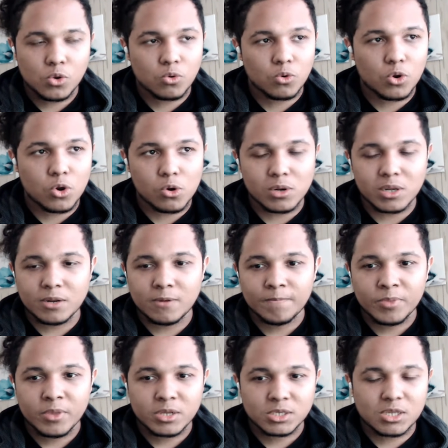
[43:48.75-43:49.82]
Colin.
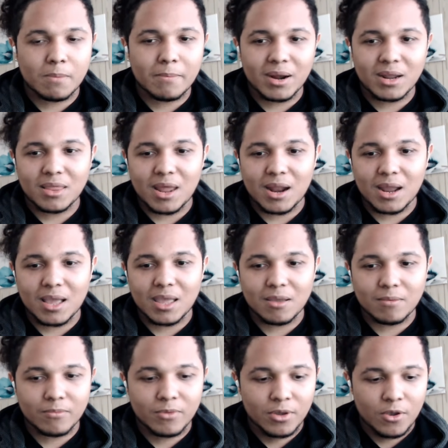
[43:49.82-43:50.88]
Somebody that I
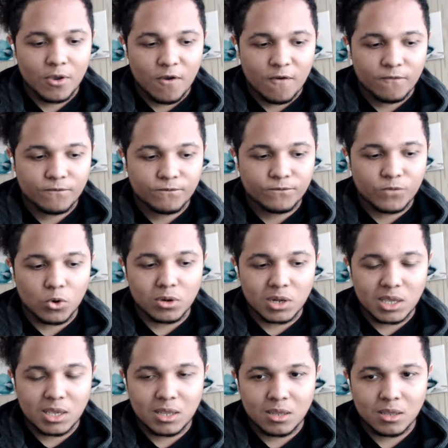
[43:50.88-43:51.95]
can
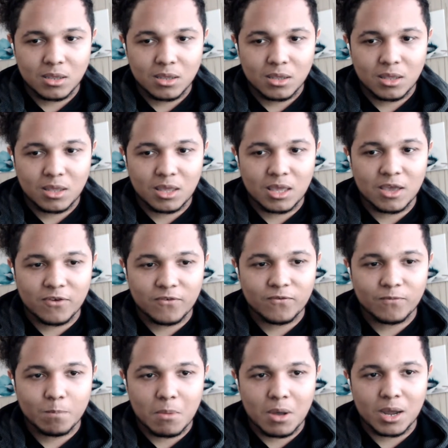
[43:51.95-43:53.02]
fully
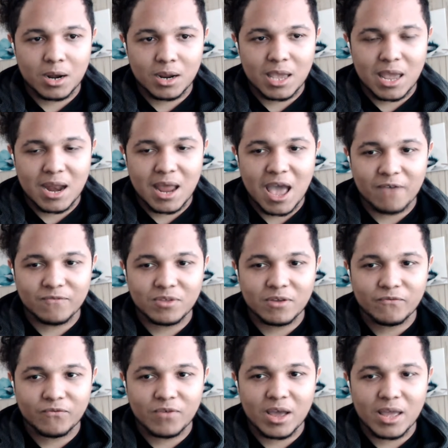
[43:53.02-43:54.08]
give mana and have them
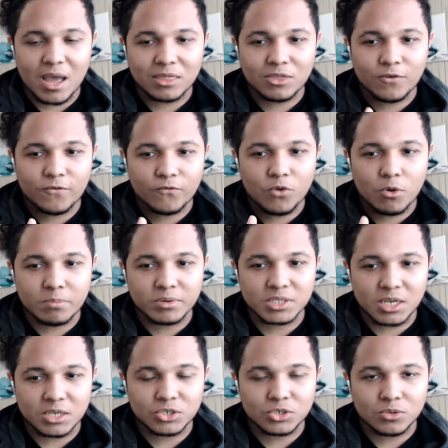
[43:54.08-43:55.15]
fight at their full
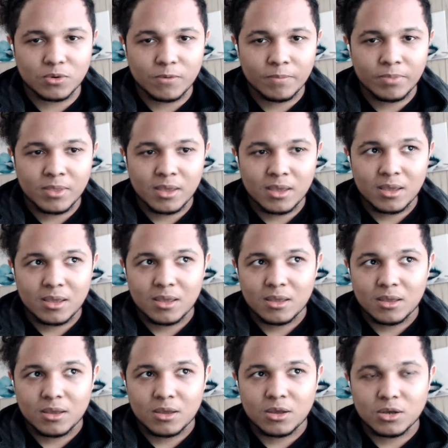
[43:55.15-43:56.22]
potential.
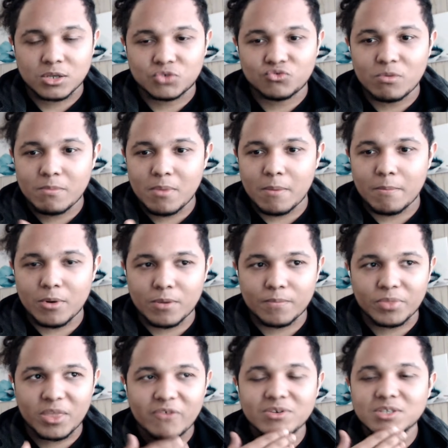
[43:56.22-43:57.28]
Because remember,
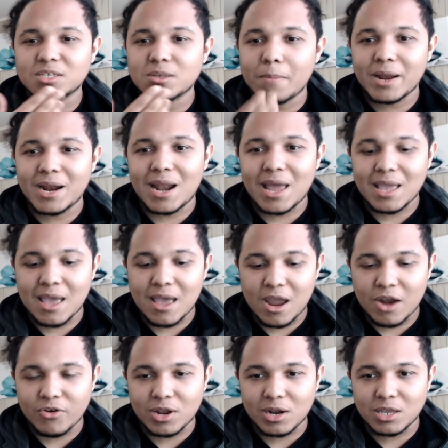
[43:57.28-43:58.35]
even somebody like
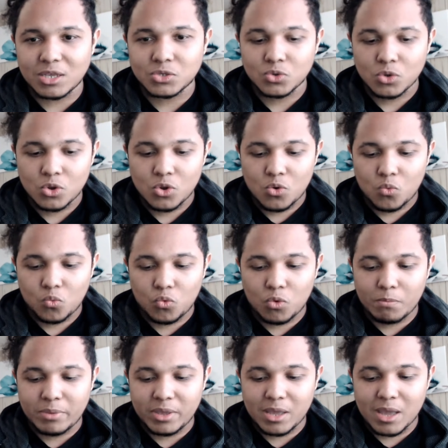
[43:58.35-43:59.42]
Heracles will
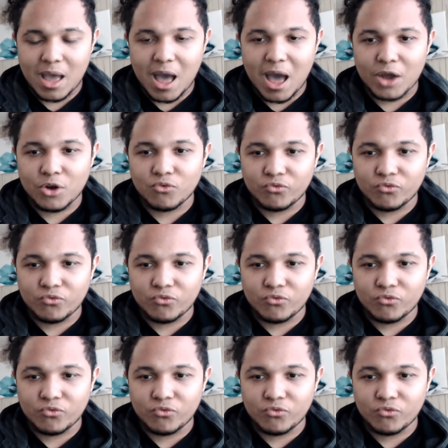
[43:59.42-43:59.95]
be out of